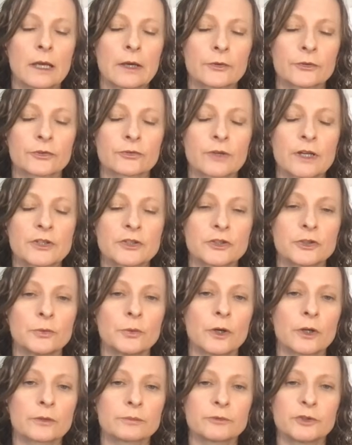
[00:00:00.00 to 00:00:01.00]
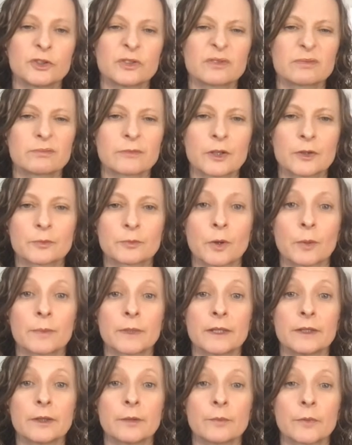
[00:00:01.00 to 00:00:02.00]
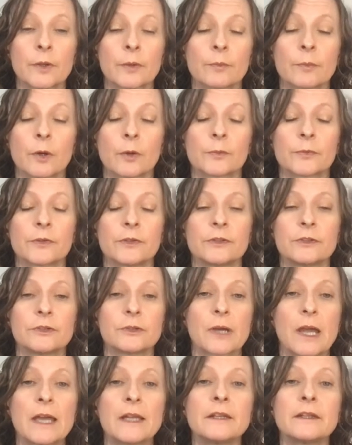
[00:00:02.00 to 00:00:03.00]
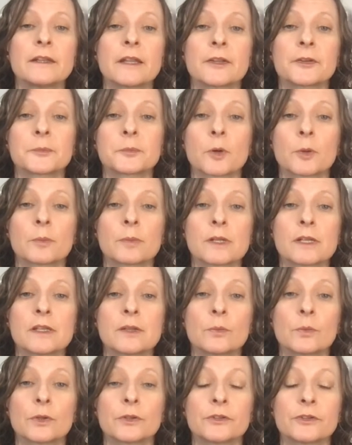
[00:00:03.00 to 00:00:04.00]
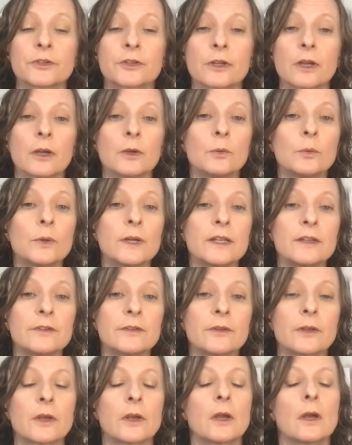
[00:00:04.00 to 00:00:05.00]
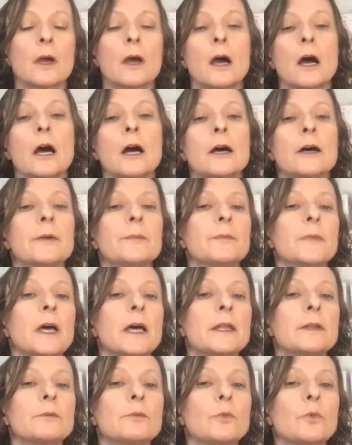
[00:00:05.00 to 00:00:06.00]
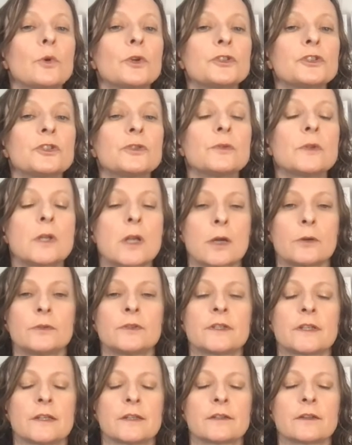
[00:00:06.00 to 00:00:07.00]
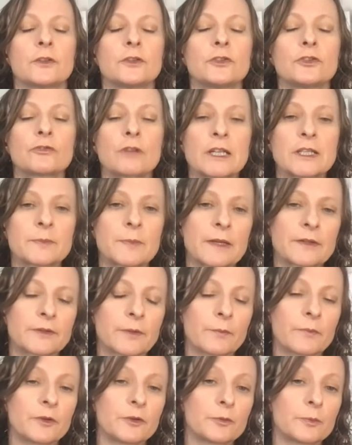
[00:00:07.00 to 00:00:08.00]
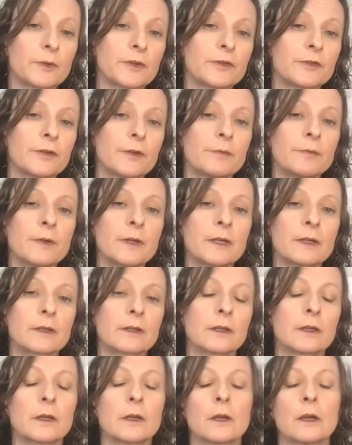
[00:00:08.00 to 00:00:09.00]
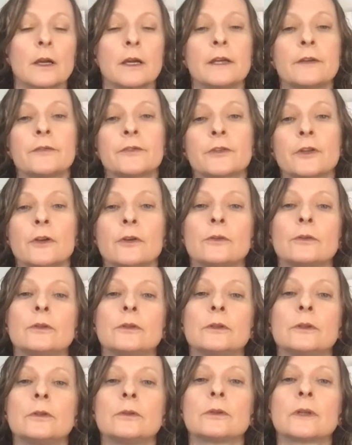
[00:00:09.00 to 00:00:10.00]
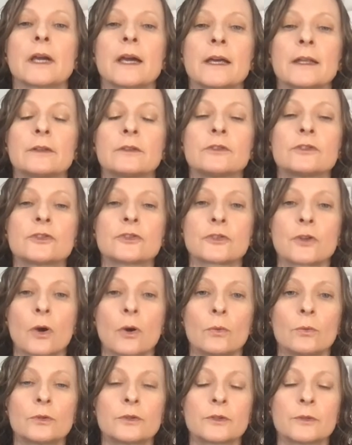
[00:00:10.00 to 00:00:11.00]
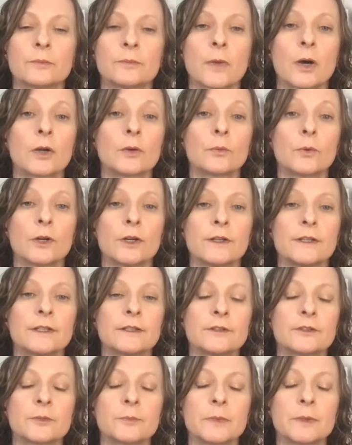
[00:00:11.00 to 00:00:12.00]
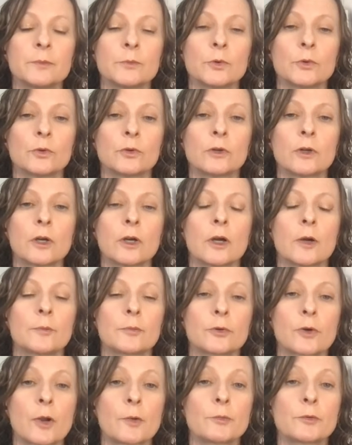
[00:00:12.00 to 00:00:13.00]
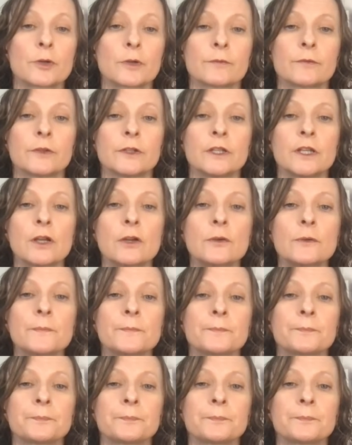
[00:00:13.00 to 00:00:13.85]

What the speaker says: stressed you are. Just there's probably a number that pops into your head, and that's probably the one to go with. And what do you notice? Are you stressed about something specific? If so, you can just alter my wording to be more appropriate for you.